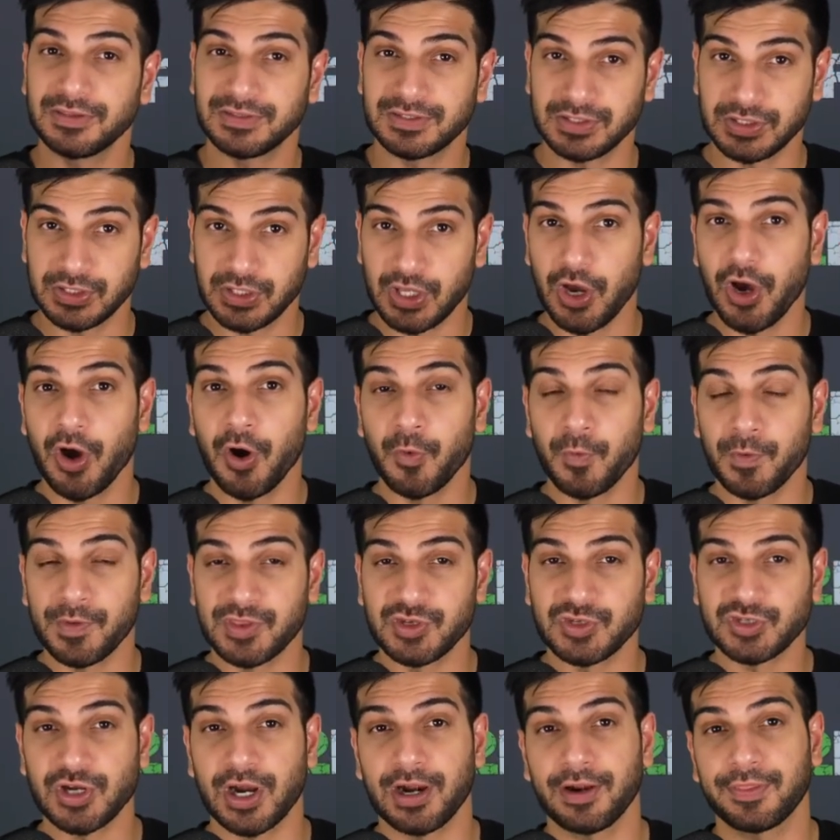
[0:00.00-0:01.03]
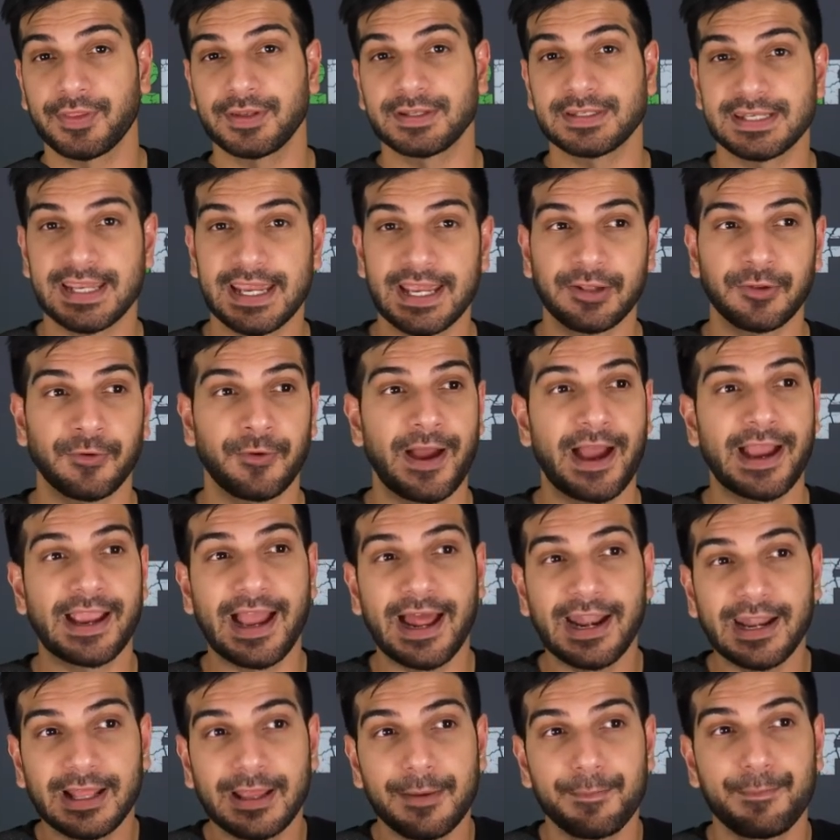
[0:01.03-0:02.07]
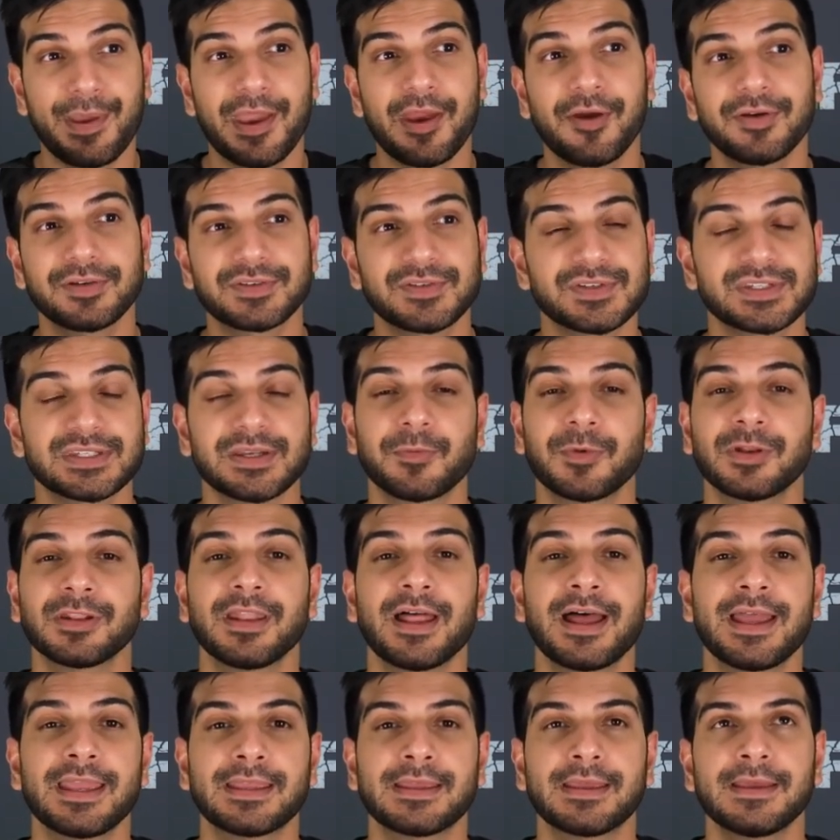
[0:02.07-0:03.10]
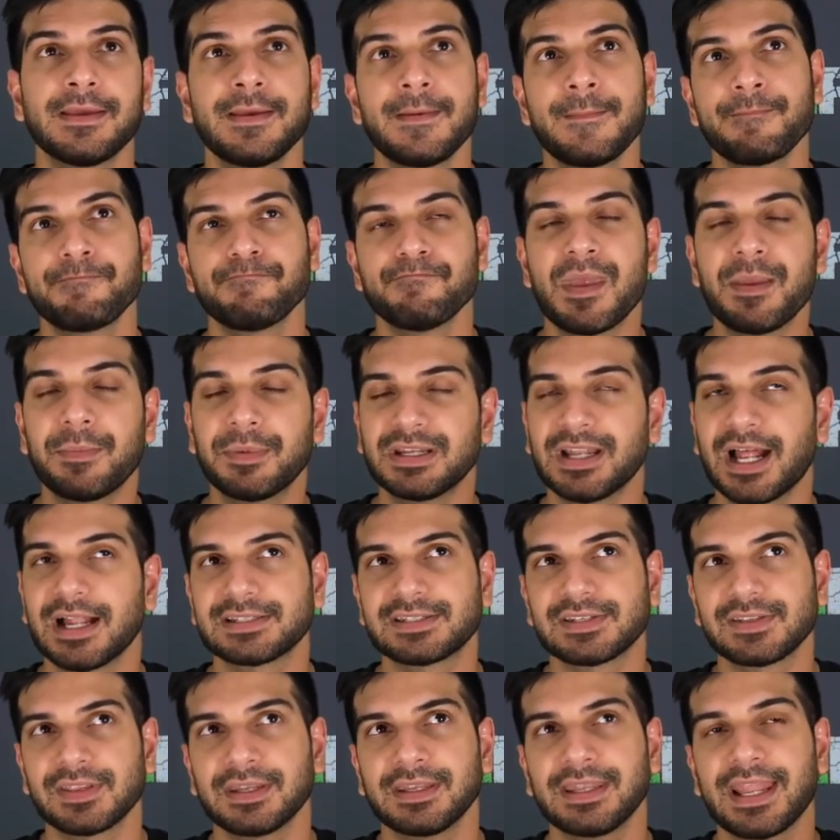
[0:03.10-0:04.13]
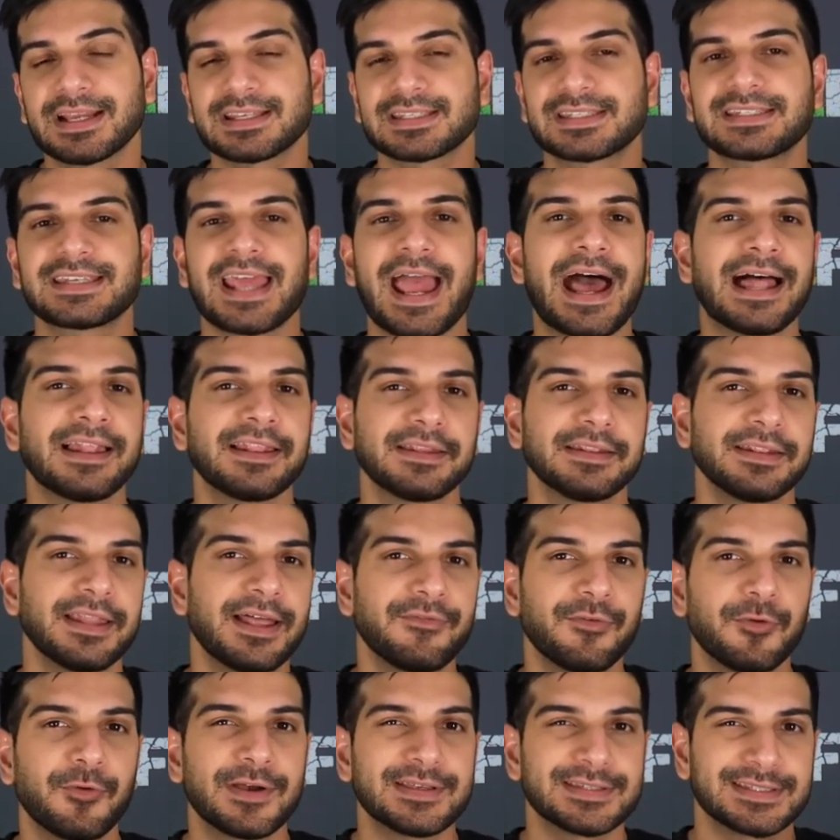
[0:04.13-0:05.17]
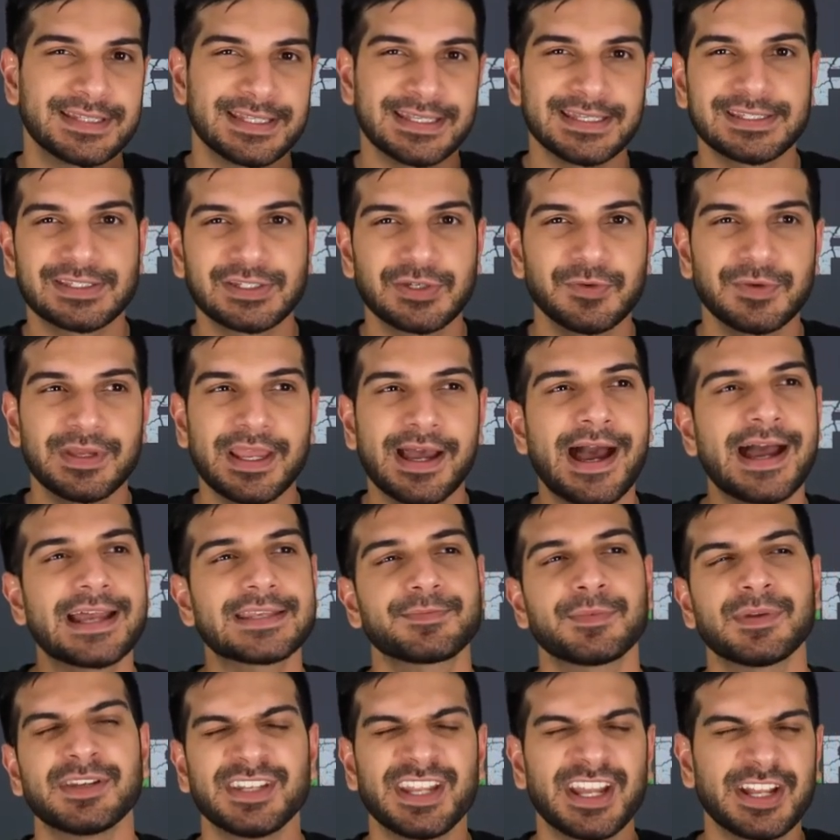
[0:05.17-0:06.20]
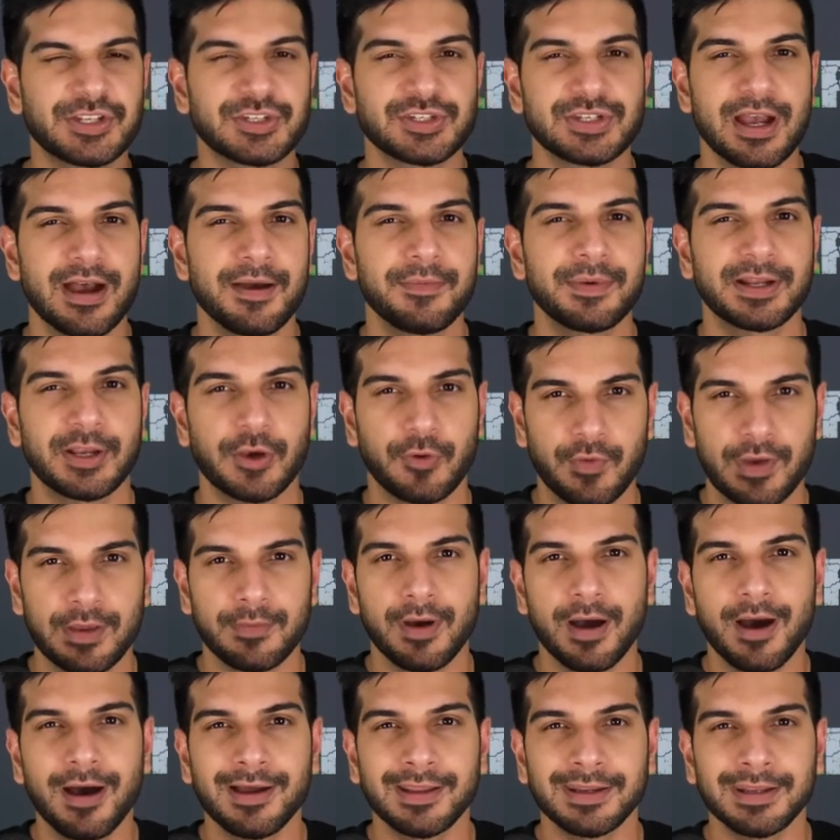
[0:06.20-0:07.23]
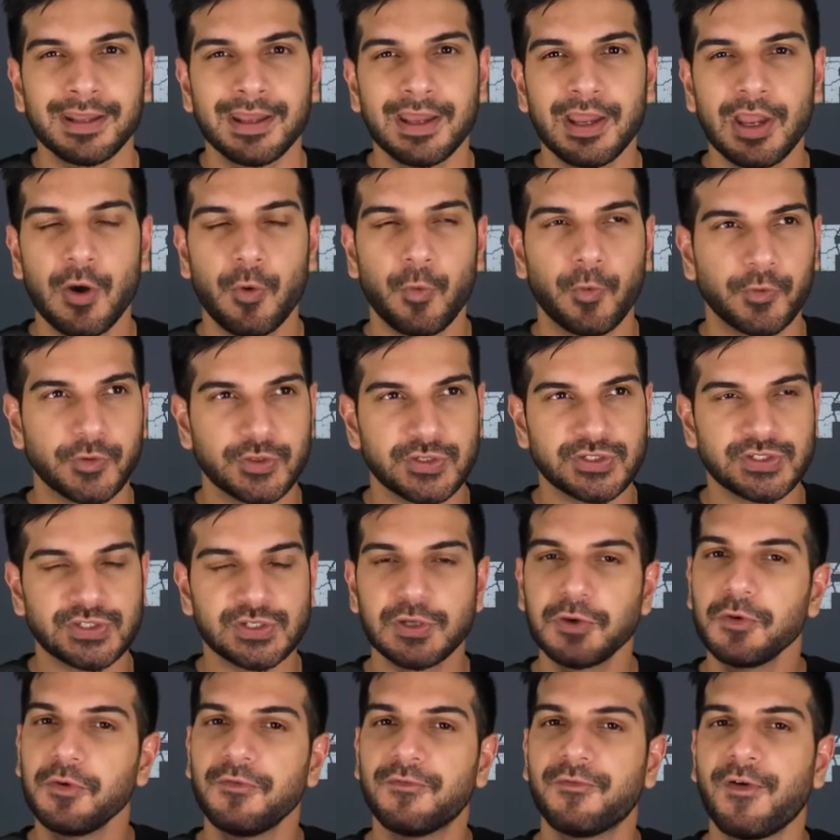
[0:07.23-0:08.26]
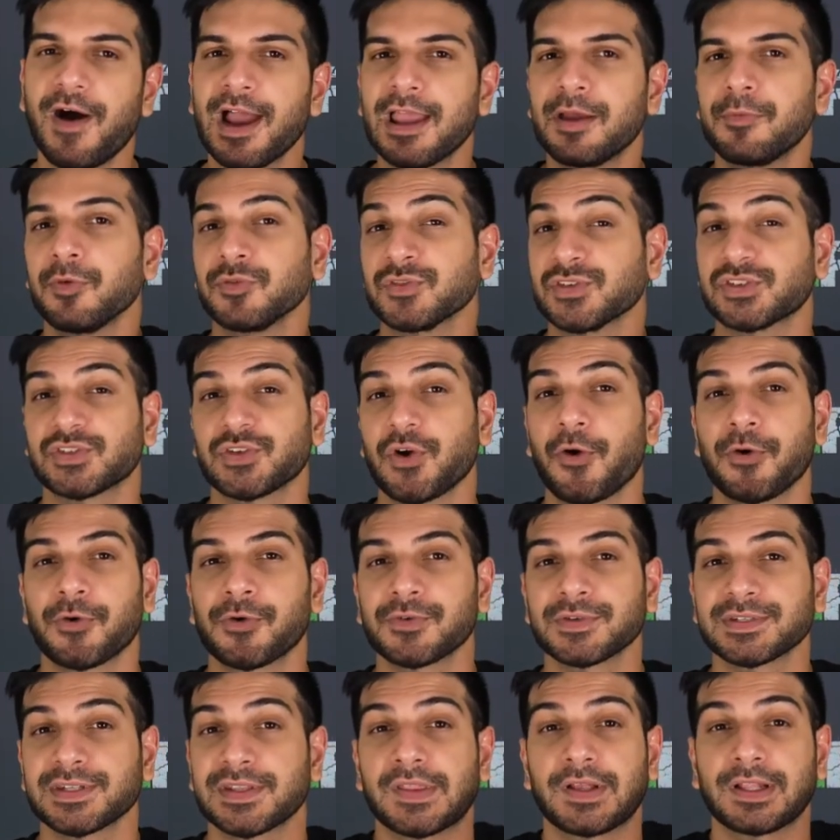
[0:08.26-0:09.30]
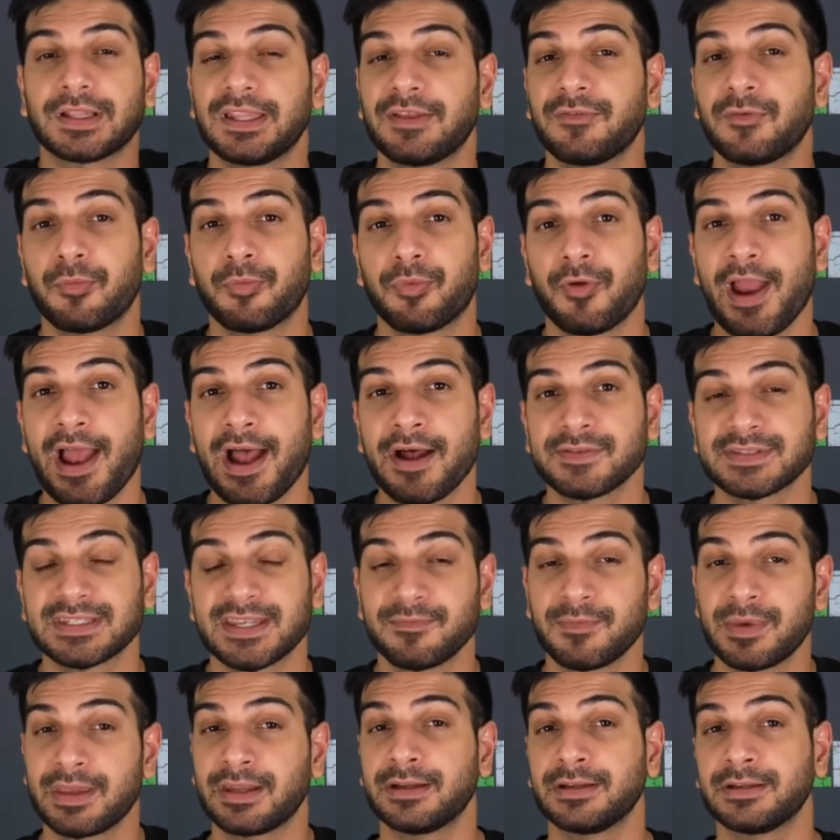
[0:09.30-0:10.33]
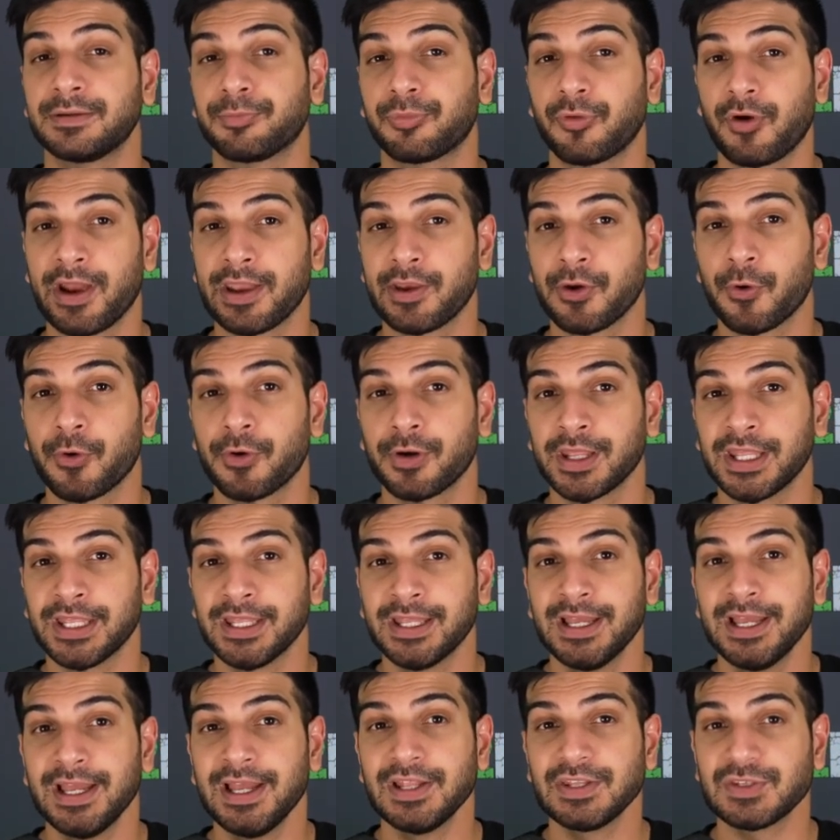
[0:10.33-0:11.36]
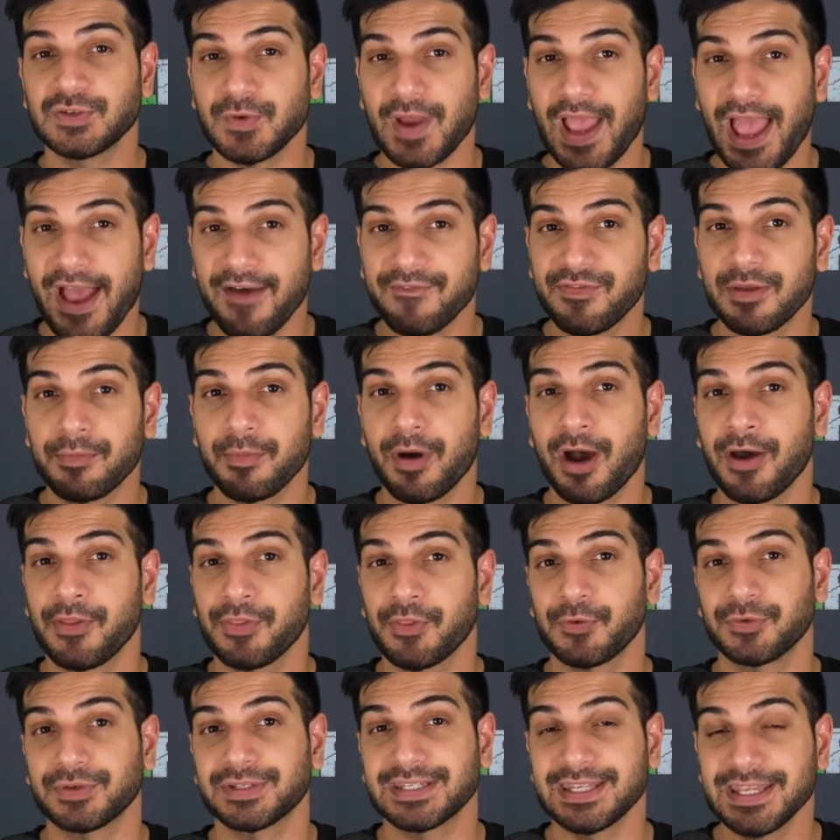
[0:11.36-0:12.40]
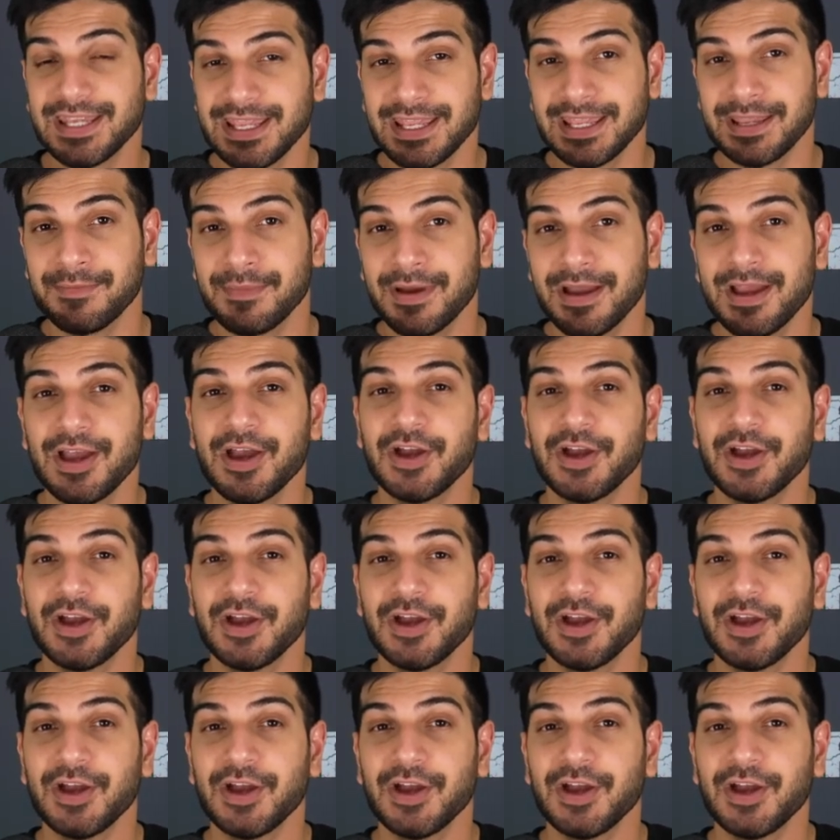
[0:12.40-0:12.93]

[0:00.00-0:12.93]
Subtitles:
to go with Jonathan Taylor. I kind of compare it to someone like, maybe not to the next talent level as these two guys, but Nick Chubb and Kareem Hunt, or two viable starters that the Cleveland Browns have made it a priority to have them on their team.